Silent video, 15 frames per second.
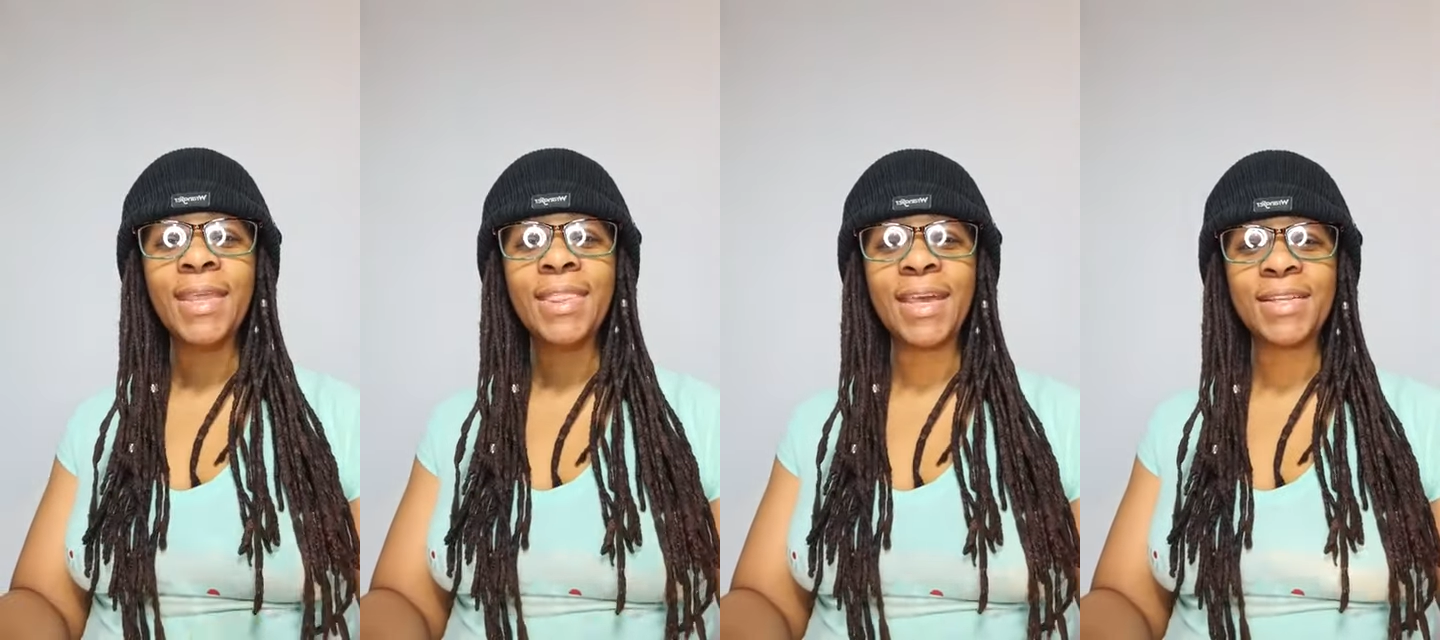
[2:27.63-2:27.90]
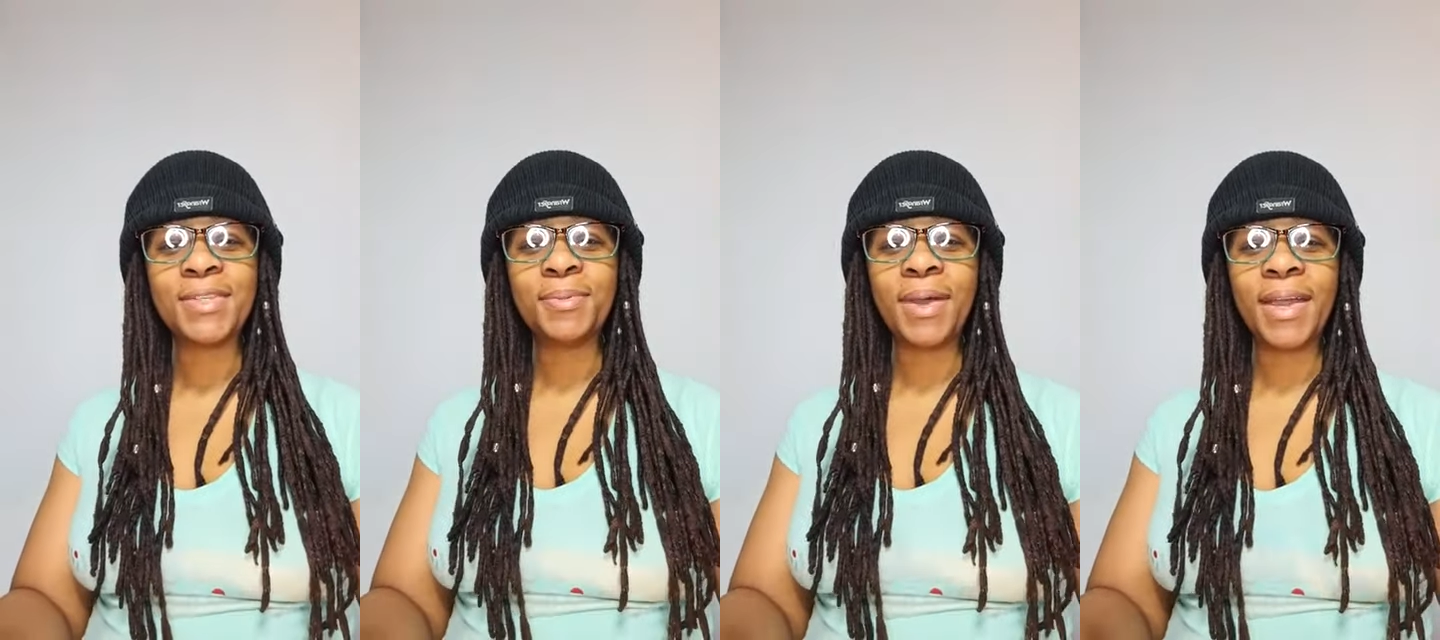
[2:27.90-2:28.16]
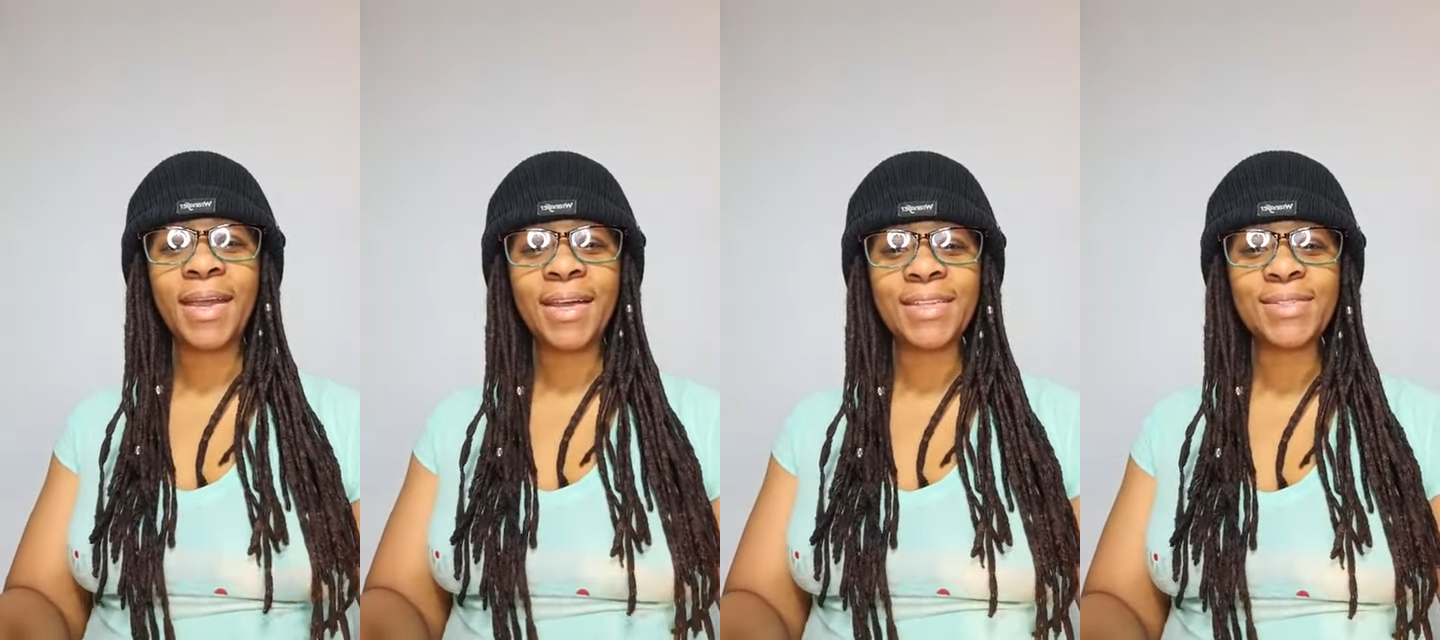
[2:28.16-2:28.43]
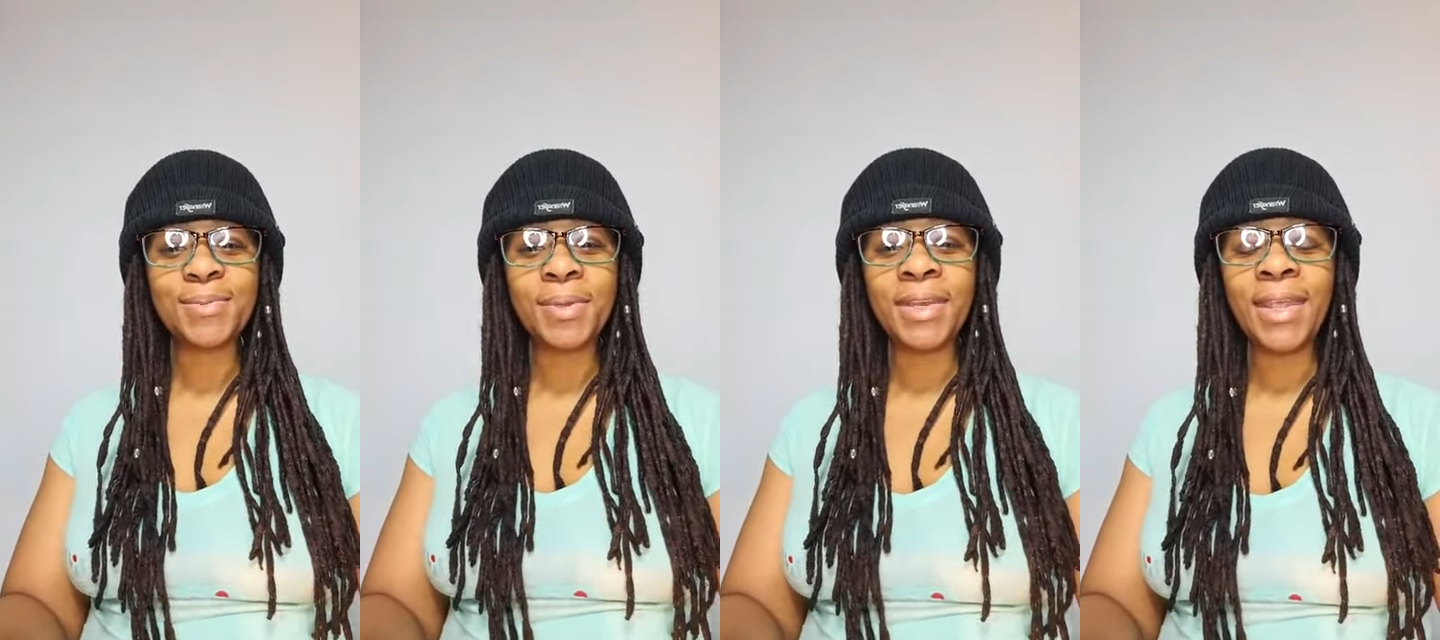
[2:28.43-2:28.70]
That's my
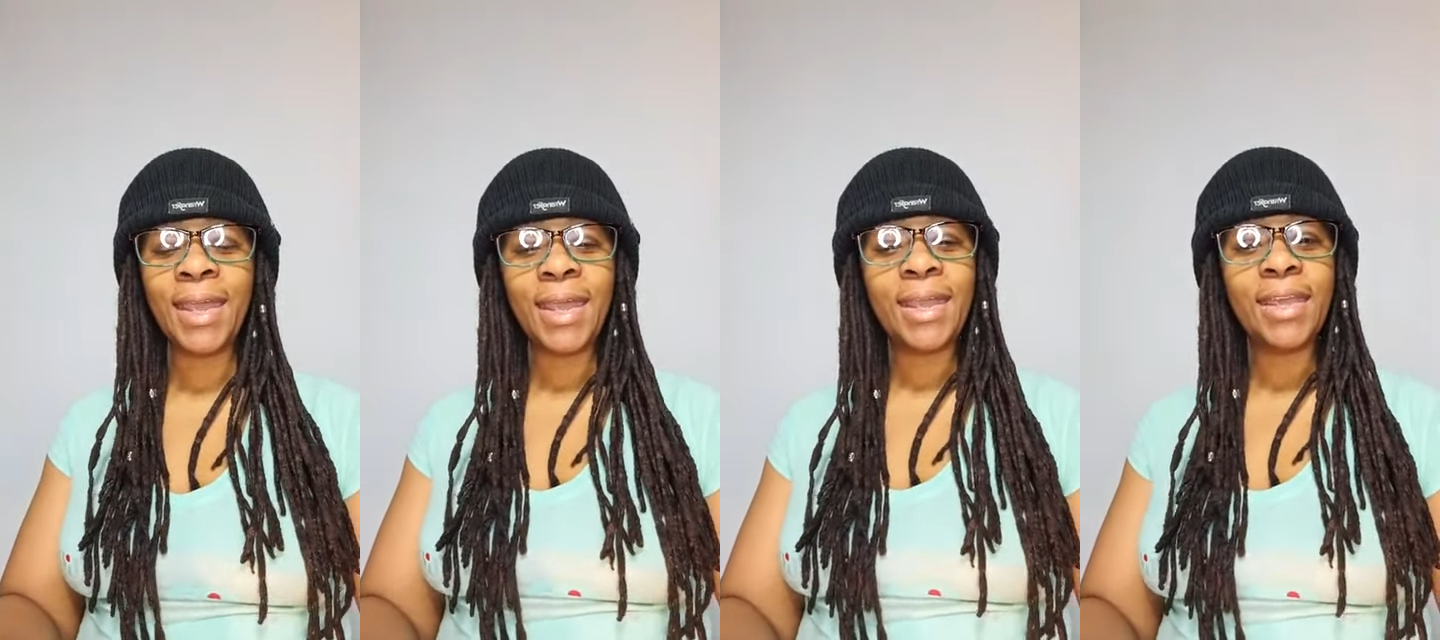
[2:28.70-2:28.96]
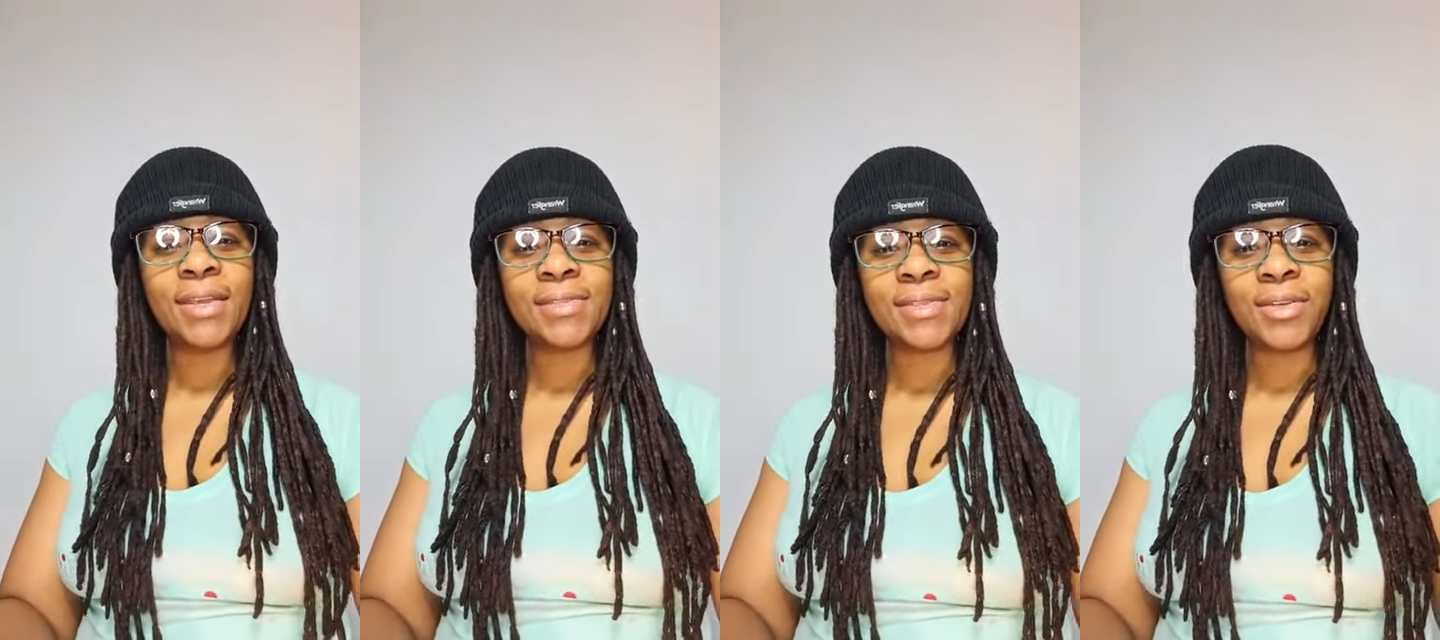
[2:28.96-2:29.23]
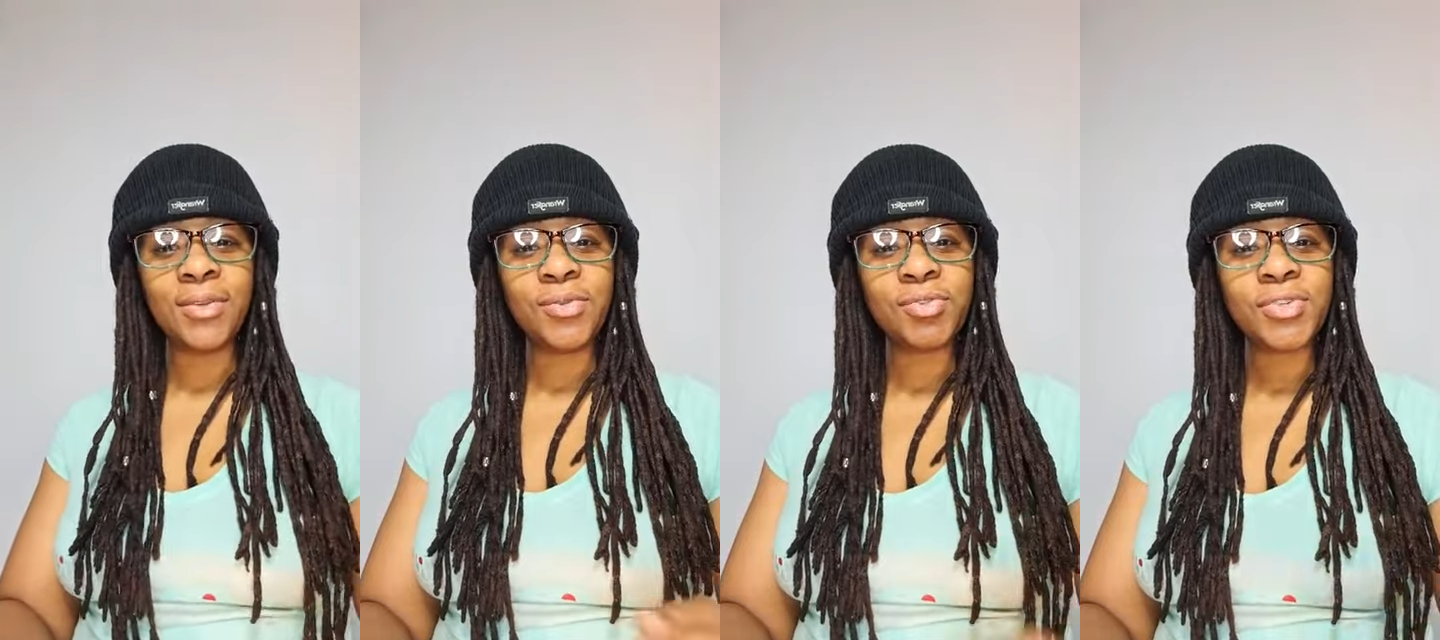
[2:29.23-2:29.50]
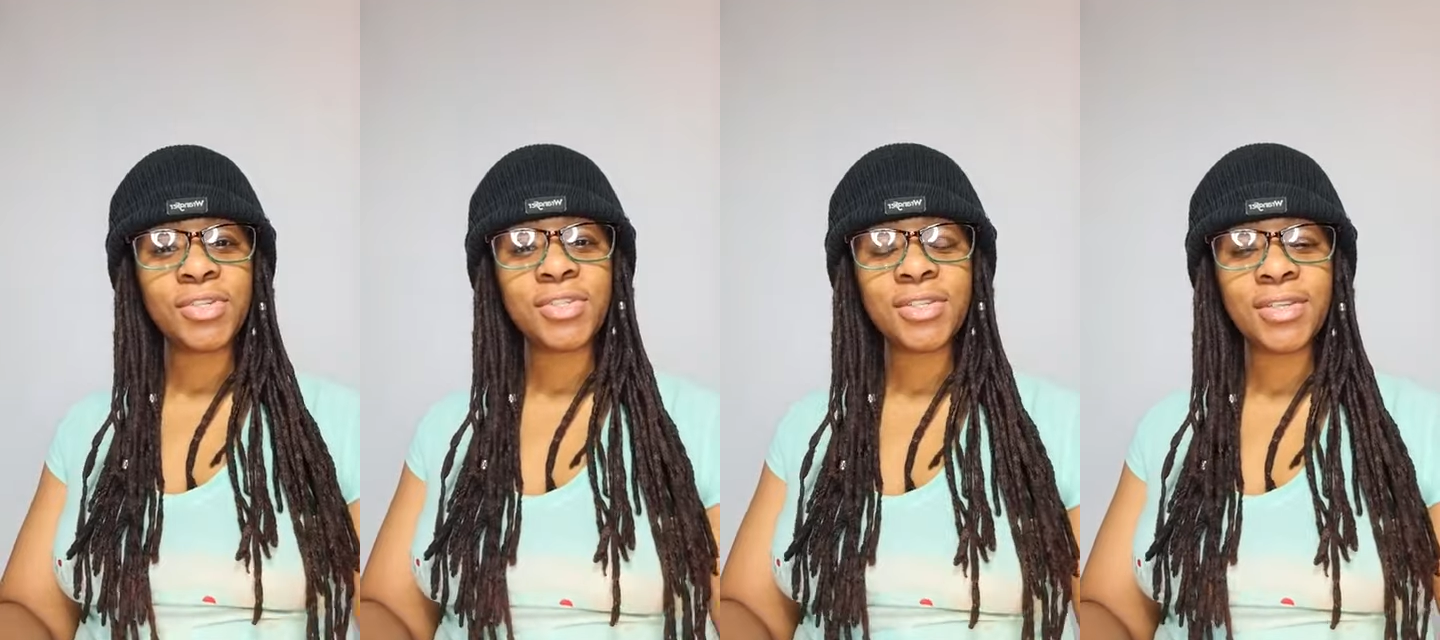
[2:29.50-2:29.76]
husband. He is a
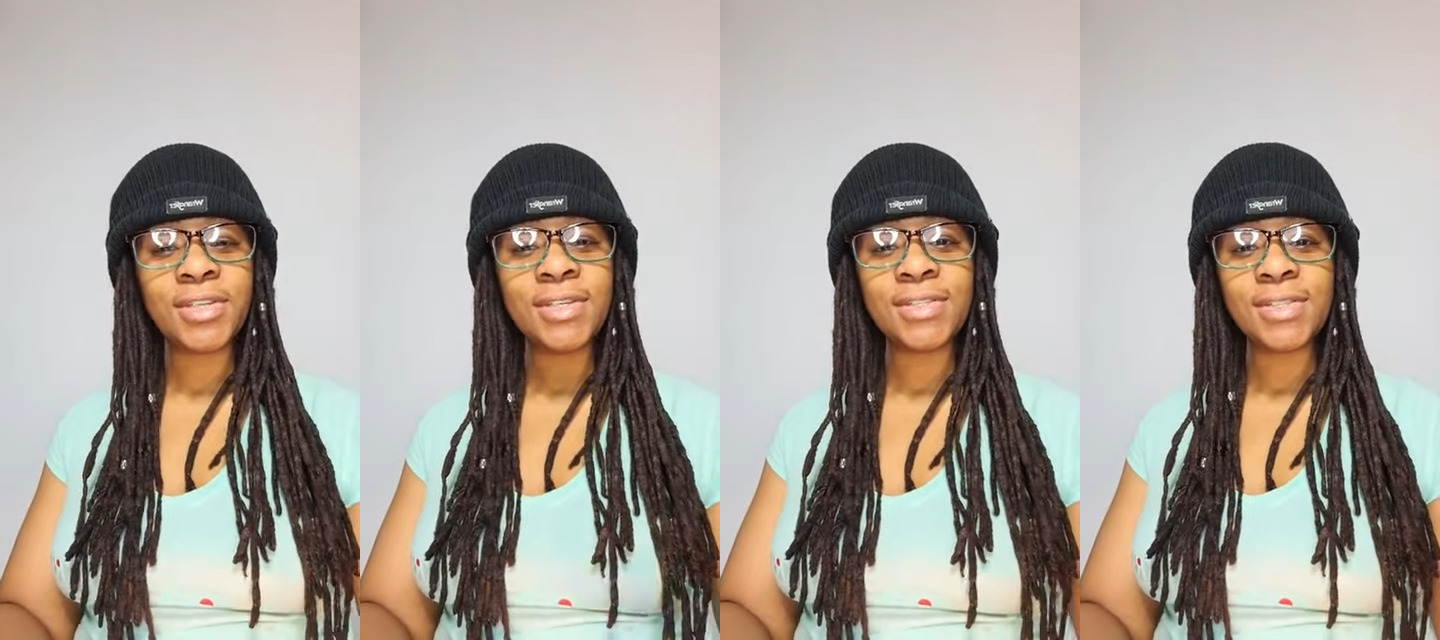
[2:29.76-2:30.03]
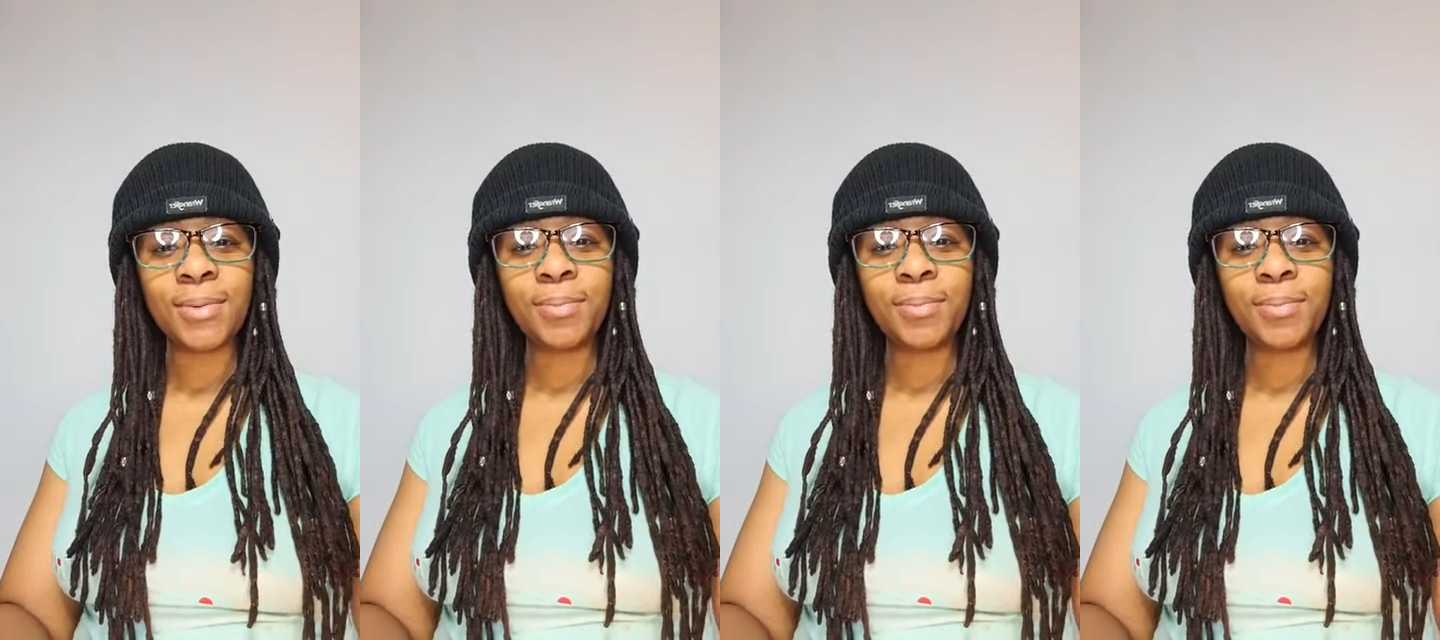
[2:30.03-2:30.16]
nutritionist,